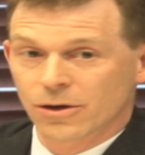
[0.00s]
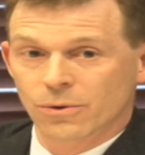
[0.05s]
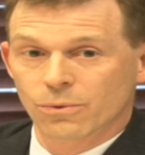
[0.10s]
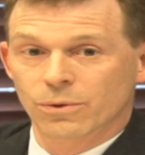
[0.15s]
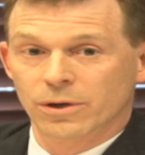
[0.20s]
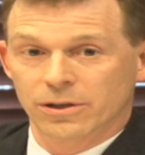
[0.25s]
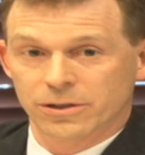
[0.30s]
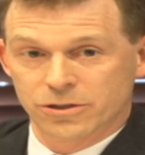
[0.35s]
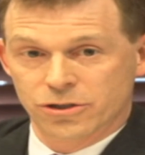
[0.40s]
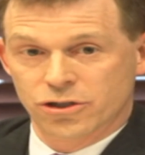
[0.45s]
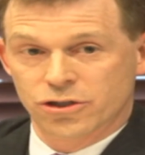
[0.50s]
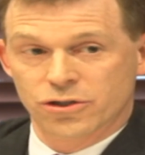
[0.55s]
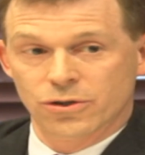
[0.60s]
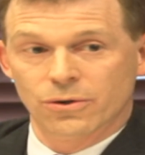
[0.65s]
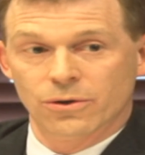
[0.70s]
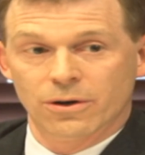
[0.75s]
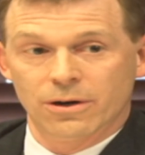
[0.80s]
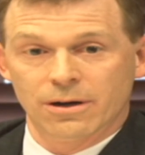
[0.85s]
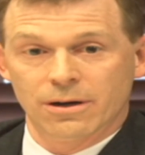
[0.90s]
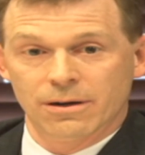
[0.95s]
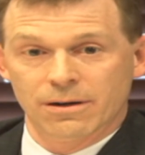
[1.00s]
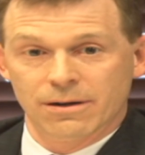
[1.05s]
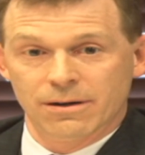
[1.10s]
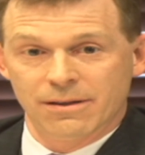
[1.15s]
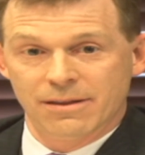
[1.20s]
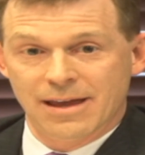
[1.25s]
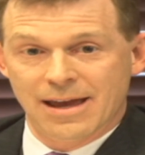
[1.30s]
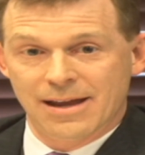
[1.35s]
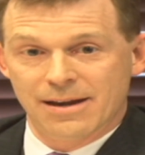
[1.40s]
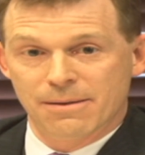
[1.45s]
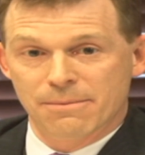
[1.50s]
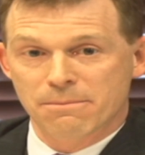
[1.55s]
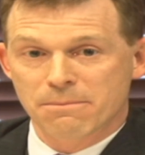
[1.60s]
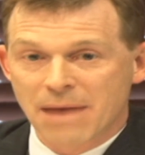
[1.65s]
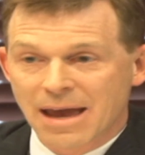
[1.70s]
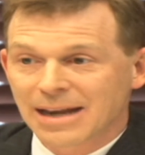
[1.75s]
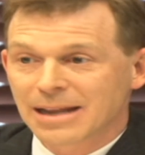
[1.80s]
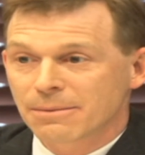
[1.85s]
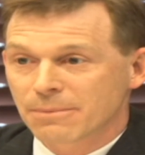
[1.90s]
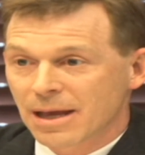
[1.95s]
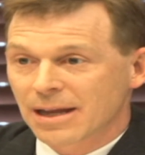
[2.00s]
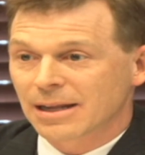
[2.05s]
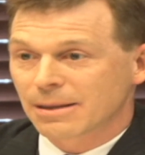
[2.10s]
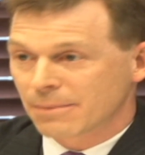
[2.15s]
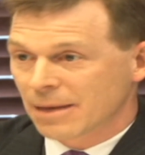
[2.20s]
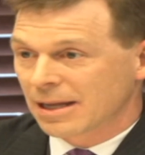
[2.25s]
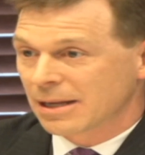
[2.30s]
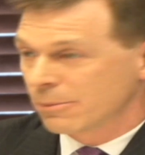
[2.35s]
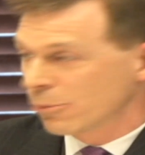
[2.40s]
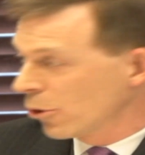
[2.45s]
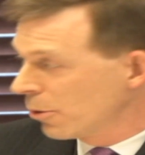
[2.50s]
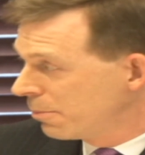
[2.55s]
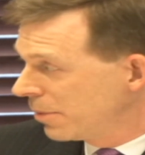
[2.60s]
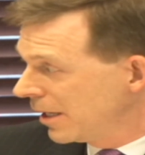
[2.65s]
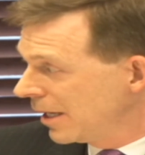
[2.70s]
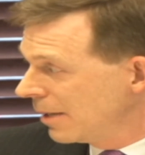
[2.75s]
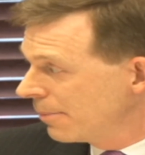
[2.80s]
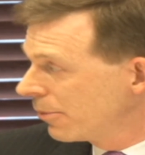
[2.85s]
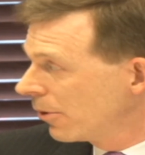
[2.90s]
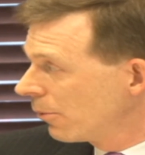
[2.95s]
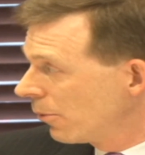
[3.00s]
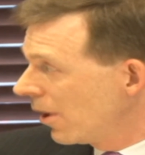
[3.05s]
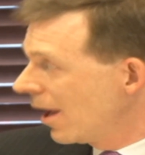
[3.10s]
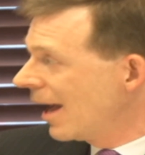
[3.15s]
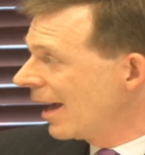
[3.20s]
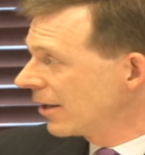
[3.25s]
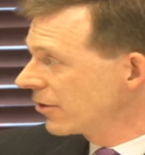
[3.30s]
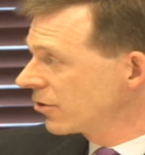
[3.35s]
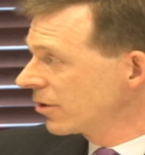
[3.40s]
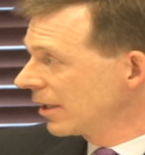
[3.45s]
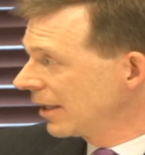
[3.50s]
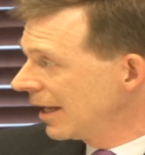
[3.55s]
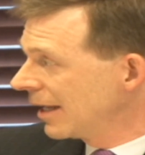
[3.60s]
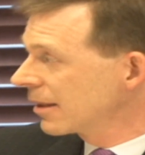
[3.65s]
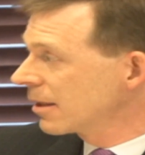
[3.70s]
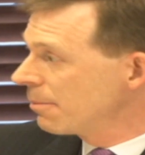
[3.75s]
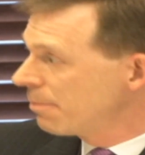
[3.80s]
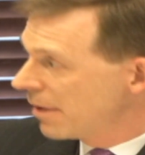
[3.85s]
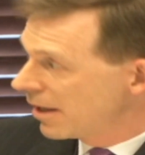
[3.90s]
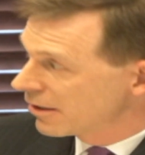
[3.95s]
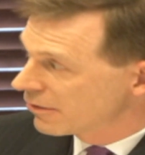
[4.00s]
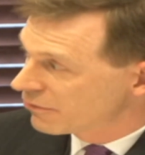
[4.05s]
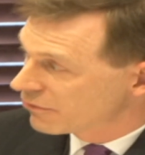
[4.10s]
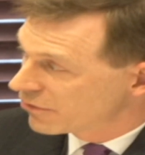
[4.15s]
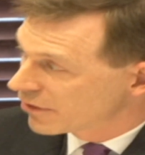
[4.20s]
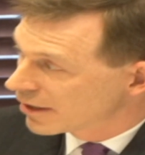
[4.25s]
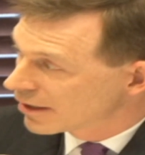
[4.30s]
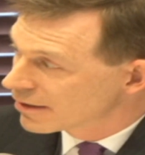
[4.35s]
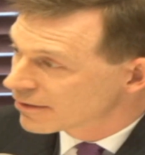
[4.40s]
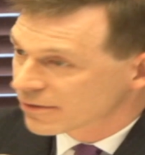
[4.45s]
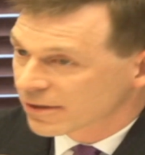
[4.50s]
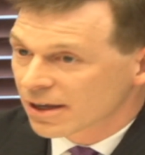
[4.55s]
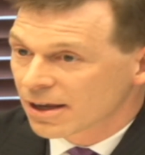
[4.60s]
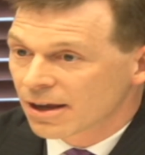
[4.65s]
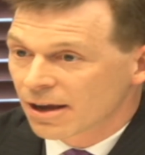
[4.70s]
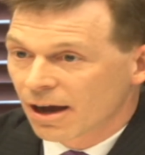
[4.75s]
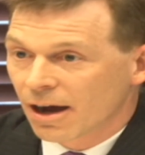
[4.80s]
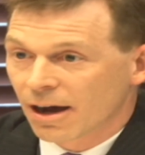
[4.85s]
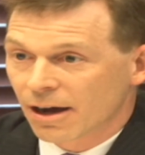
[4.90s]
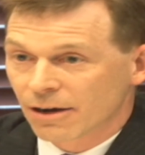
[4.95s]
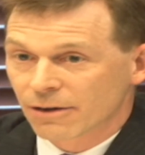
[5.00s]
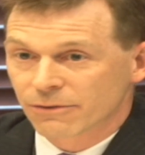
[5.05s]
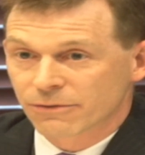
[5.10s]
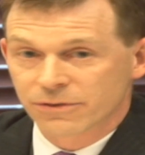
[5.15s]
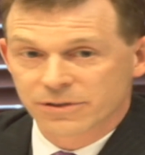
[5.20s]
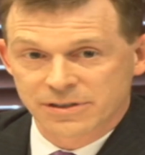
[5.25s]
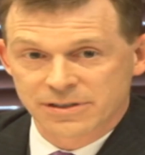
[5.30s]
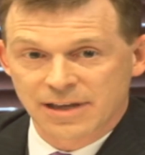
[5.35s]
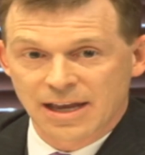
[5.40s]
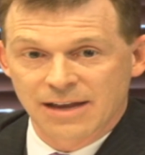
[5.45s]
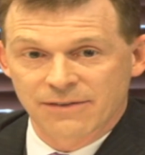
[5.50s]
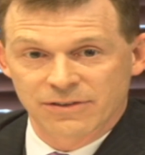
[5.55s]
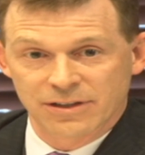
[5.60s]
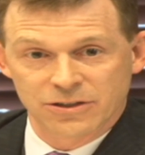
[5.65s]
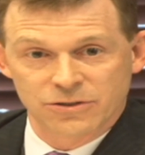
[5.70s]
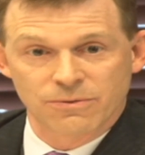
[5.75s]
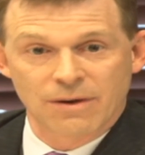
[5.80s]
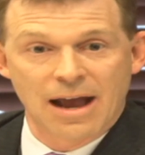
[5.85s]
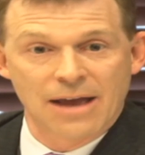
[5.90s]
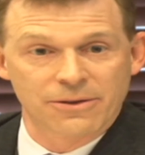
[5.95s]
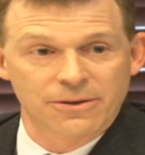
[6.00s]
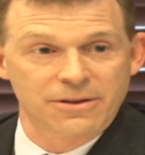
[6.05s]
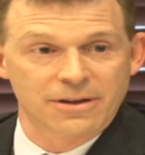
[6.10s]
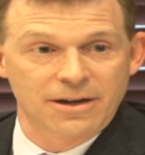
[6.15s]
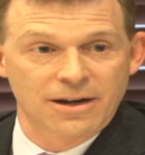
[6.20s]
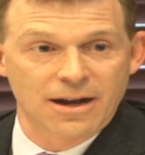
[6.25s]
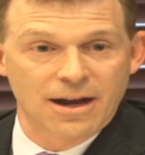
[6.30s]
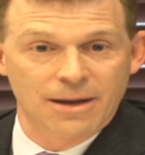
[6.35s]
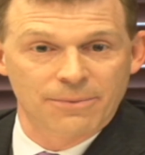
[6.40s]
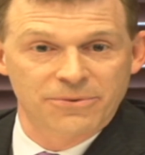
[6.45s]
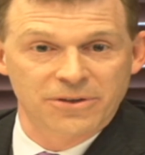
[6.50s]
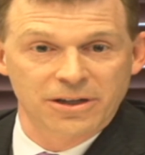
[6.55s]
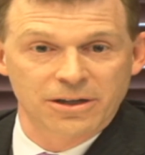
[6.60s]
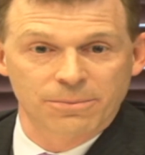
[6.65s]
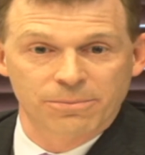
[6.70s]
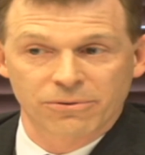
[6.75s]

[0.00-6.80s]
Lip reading: will ensure that many, many, many more people will actually get the benefits of savings rather than an opt-in